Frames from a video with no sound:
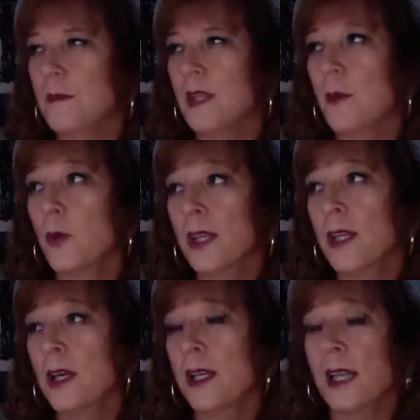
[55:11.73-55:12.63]
working
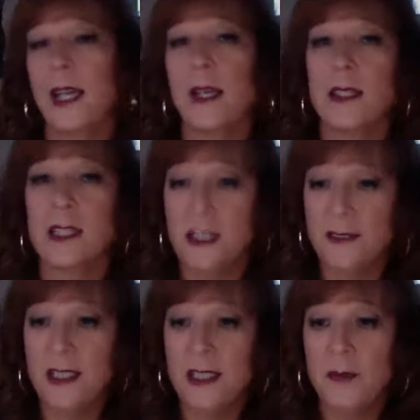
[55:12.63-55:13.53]
on a
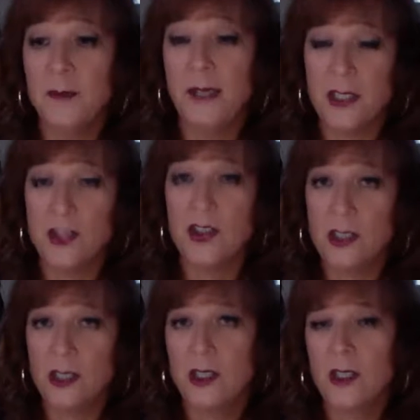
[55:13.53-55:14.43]
TV
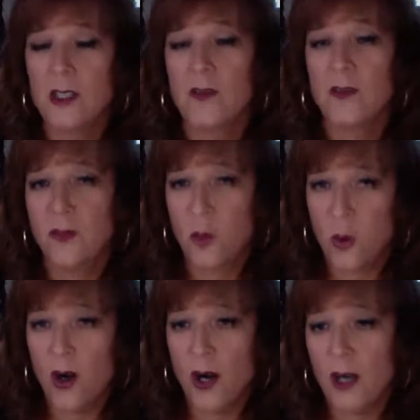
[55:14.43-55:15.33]
pitch
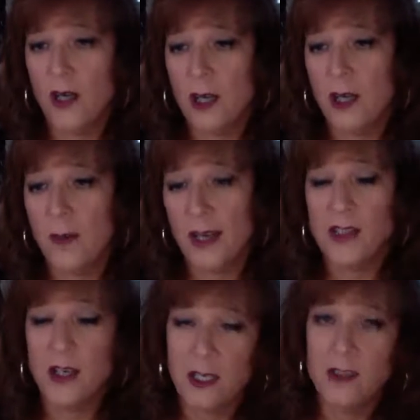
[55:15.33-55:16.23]
for
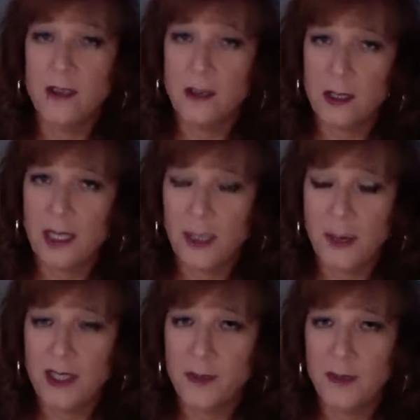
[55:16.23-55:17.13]
based on Getting
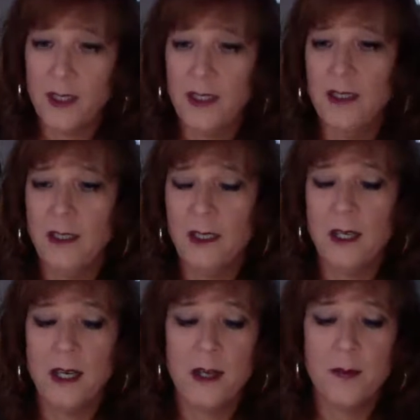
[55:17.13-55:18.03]
Back to Me.
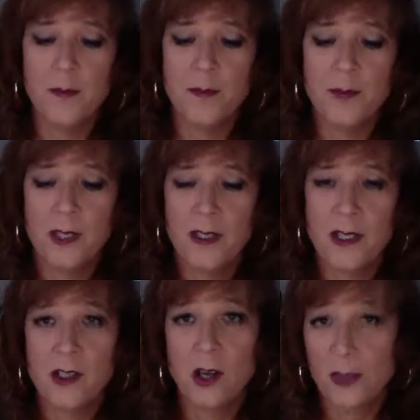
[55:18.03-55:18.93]

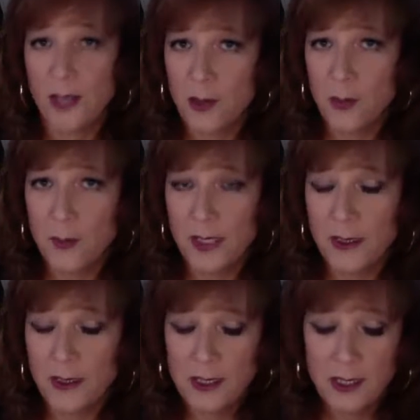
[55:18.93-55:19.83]
That's called The Other
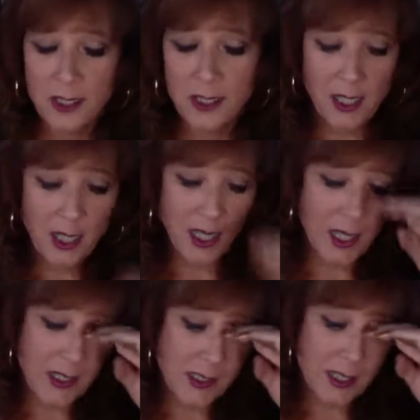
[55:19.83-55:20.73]
Woman,
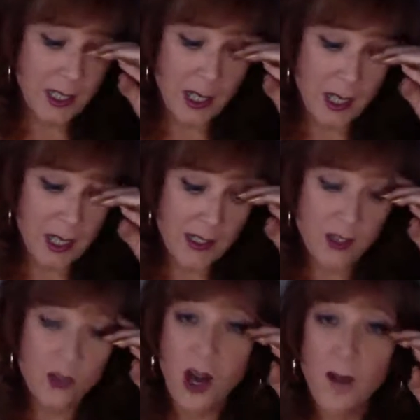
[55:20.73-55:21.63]
and
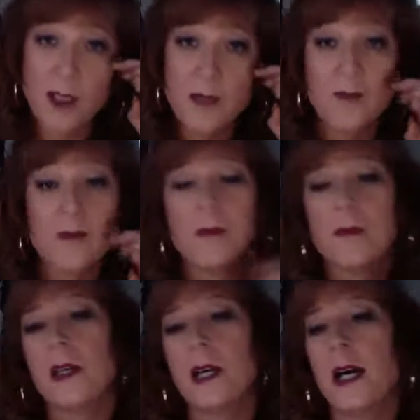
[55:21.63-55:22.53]
it's a drama.
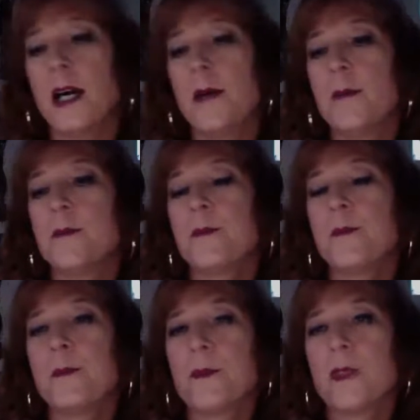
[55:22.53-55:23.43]
And
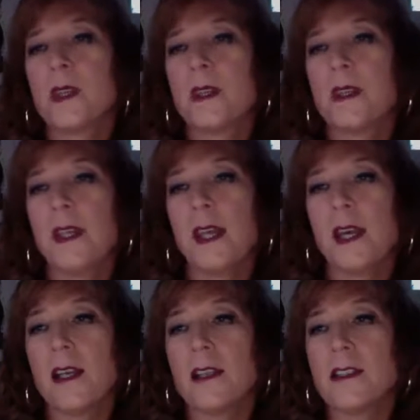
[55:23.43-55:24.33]

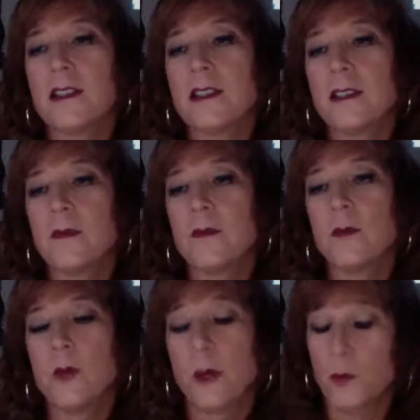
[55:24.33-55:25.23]

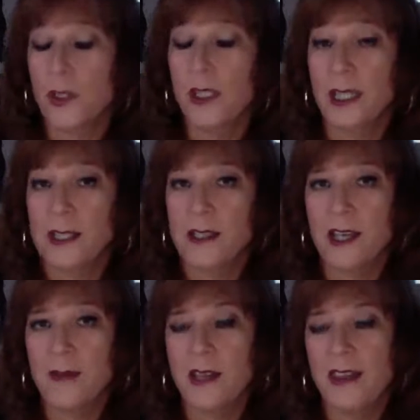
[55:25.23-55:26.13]
I'm really
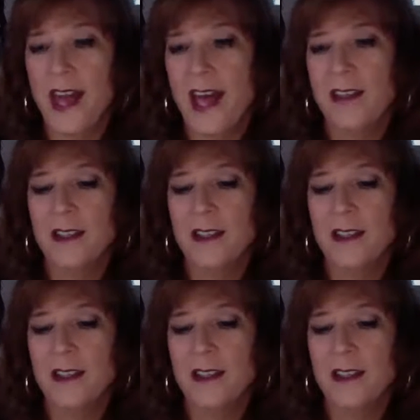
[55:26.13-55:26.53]
excited about that.